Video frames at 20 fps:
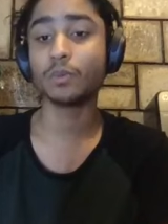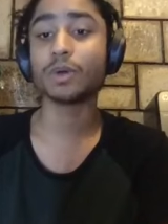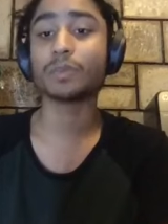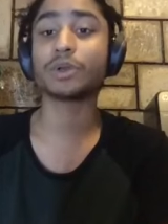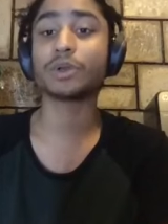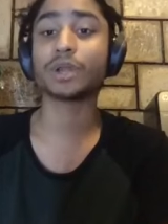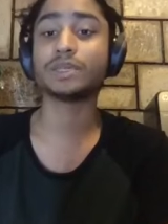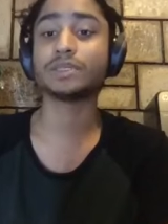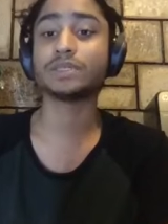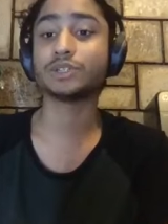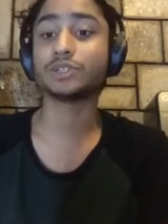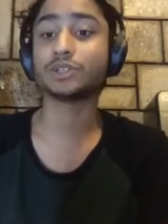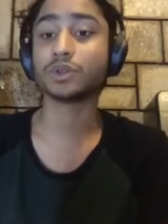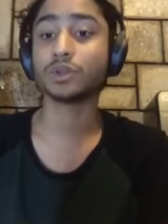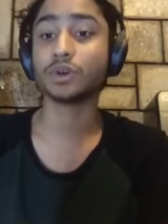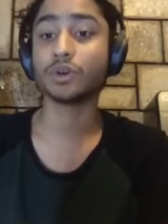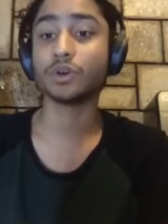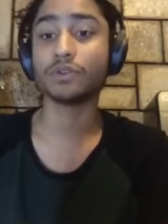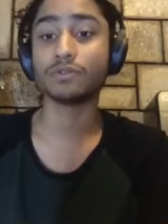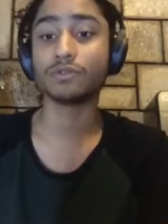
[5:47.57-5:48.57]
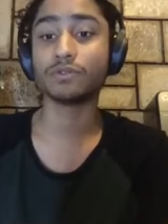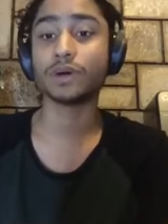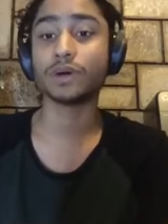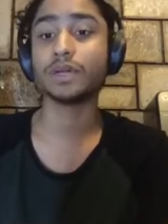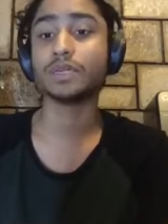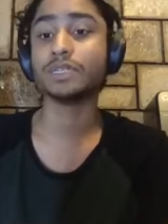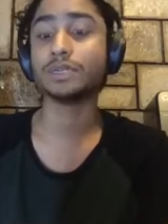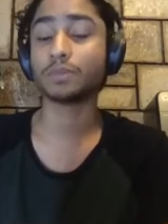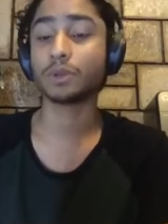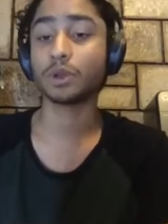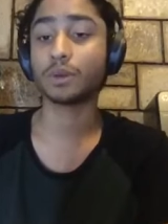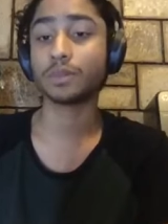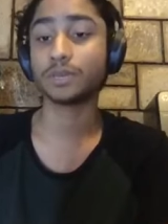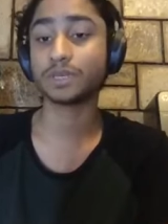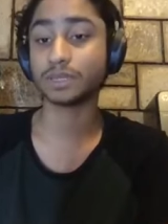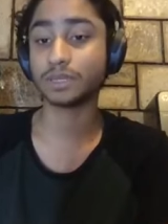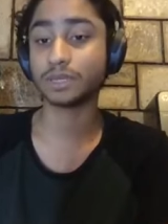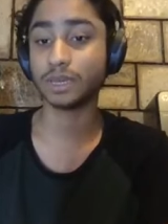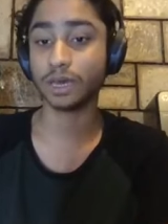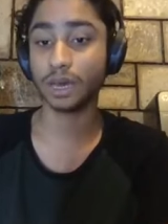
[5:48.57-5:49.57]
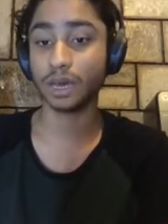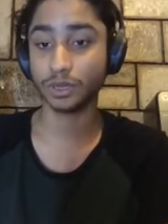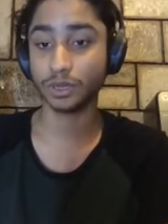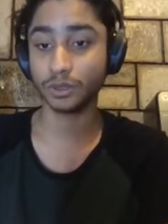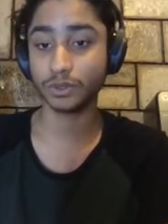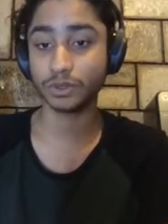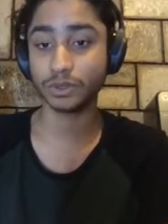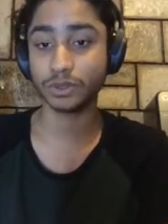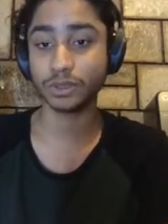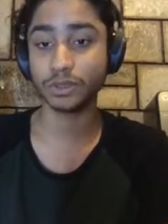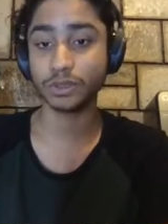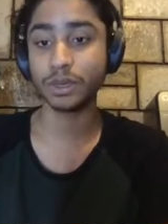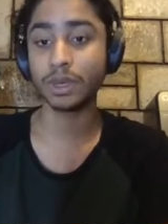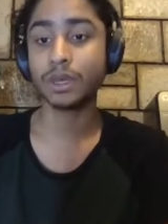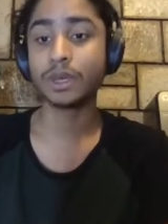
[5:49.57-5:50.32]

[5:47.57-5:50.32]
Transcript: weaponization of diplomacy they are using.